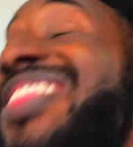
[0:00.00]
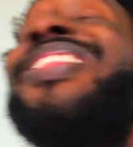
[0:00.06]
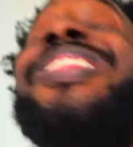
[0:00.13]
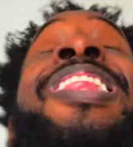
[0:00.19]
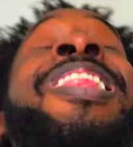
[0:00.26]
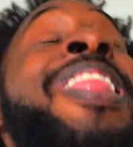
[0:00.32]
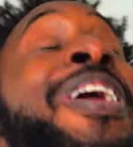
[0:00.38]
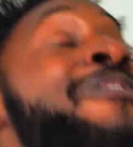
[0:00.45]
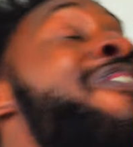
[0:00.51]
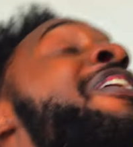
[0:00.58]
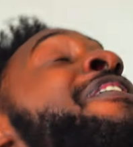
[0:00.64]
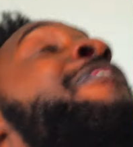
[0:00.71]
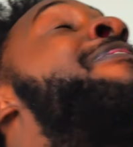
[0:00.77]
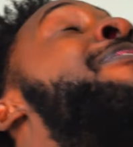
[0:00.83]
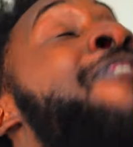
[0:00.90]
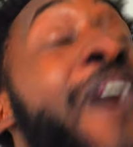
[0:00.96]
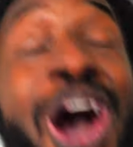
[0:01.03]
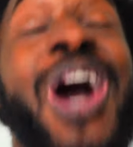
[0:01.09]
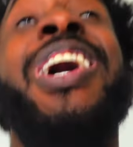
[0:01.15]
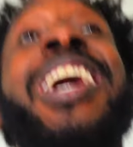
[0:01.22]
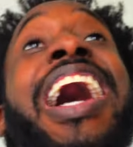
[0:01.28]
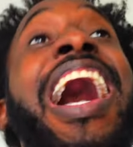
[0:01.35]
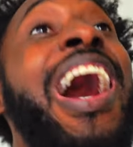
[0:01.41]
the living fuck
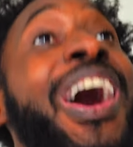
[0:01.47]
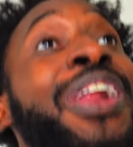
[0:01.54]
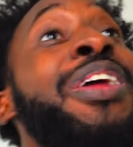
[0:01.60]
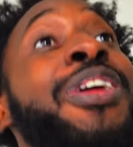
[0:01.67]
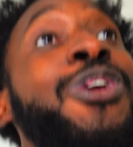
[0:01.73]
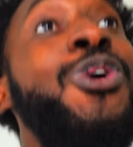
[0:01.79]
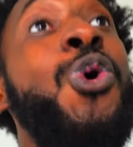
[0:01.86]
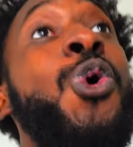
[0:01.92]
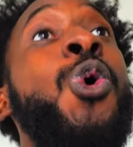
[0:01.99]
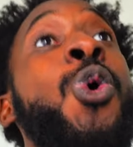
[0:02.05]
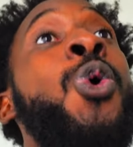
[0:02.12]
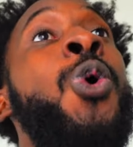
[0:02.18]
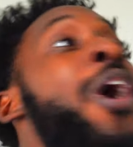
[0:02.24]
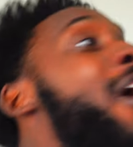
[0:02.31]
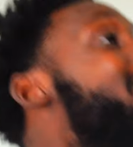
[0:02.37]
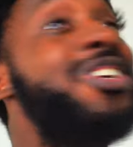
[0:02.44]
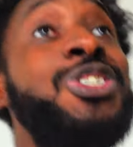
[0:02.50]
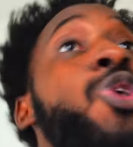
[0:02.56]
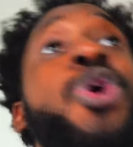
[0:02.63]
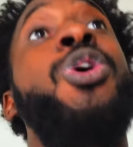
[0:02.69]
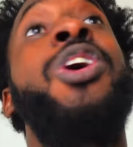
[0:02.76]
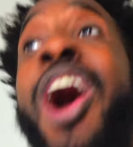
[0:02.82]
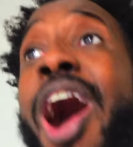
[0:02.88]
out of you! There's
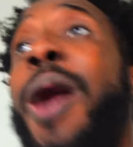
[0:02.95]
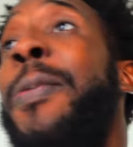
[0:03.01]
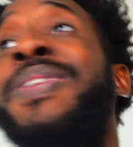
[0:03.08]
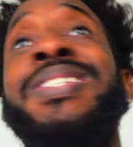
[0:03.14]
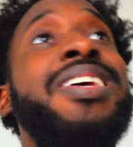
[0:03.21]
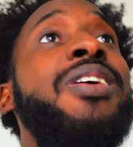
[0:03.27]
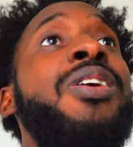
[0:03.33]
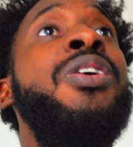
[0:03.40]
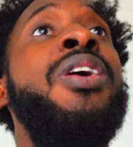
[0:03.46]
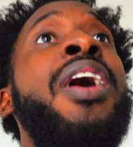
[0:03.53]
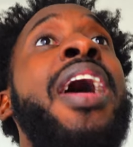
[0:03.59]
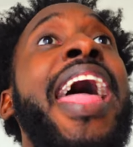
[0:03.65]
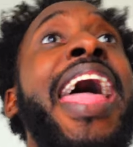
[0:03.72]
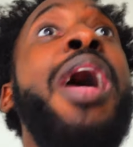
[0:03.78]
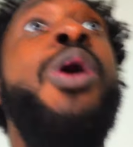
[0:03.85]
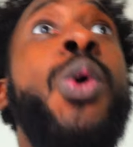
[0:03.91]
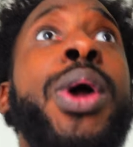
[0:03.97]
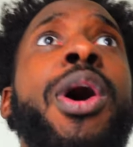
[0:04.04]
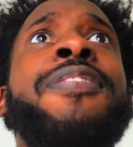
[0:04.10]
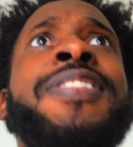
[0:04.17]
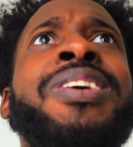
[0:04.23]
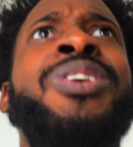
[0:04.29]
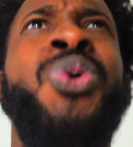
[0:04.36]
no cops here, and we
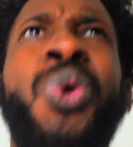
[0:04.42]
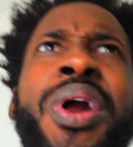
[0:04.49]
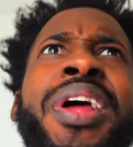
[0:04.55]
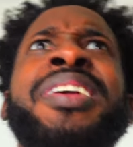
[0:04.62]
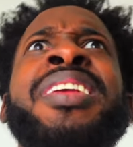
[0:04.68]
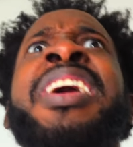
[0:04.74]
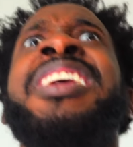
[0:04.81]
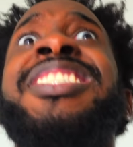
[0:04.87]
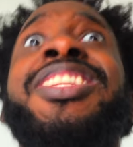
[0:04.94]
off the grid!